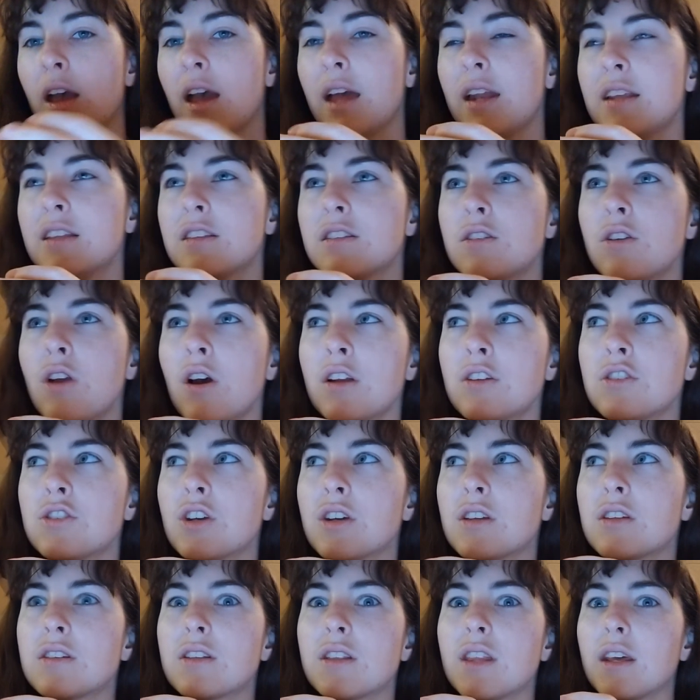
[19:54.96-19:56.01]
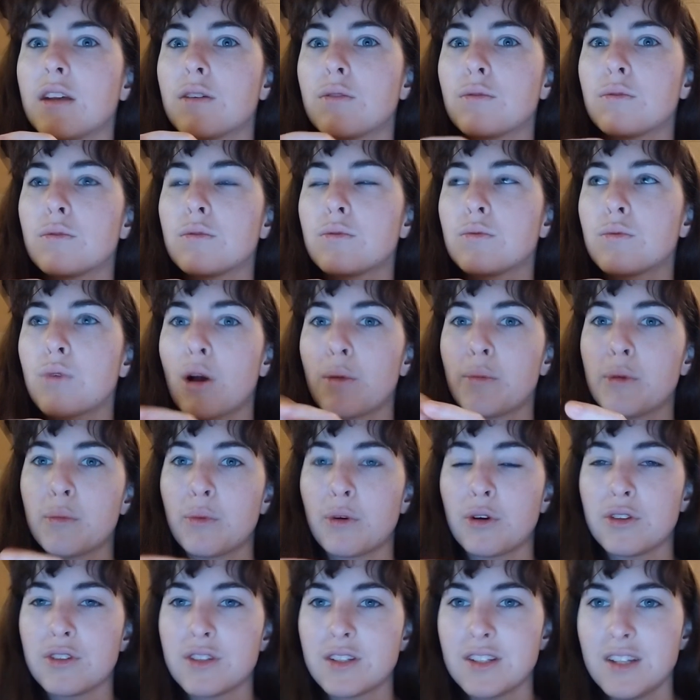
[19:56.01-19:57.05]
And it's not just that Robbie
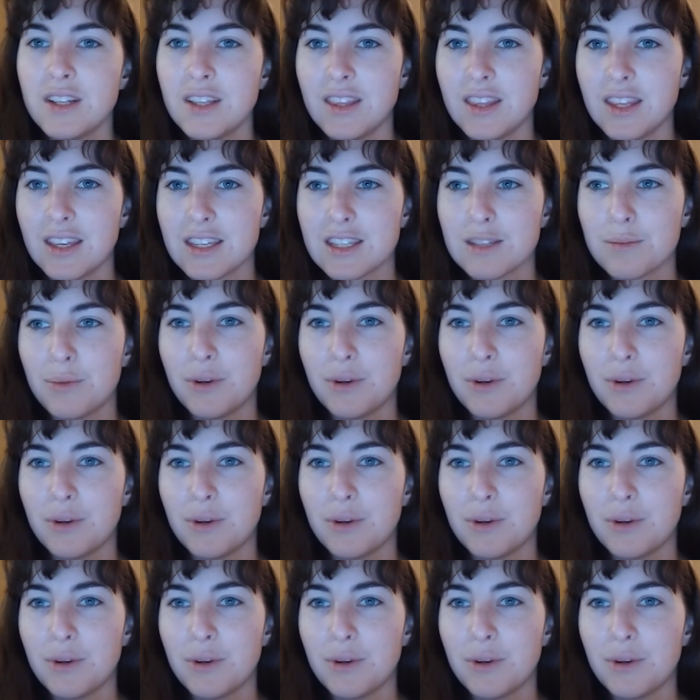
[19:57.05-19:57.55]
Burns did this,